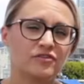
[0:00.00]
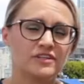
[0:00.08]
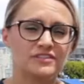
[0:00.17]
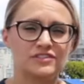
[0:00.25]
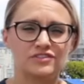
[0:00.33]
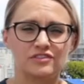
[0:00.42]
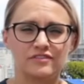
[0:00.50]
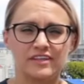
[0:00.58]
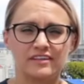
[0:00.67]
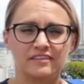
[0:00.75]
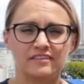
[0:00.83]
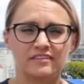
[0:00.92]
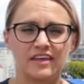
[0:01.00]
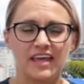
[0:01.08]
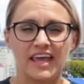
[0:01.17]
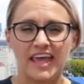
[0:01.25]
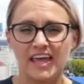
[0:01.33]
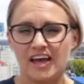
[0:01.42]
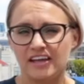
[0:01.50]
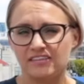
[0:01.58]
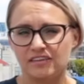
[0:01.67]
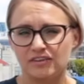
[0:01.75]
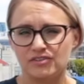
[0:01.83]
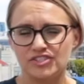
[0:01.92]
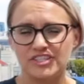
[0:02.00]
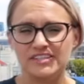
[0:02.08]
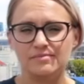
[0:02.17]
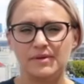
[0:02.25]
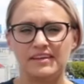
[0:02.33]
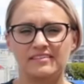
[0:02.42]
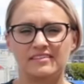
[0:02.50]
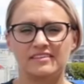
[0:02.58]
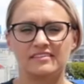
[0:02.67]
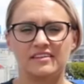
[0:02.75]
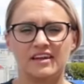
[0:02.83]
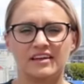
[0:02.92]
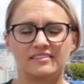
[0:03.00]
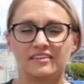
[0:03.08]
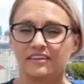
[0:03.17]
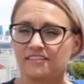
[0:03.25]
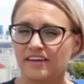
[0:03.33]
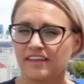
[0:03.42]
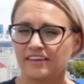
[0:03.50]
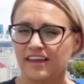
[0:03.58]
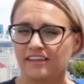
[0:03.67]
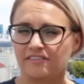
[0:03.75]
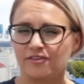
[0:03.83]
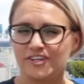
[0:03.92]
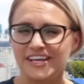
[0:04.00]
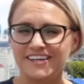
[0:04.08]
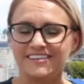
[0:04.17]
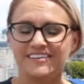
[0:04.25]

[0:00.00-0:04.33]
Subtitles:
as a service AI solution based in Silicon Valley, California,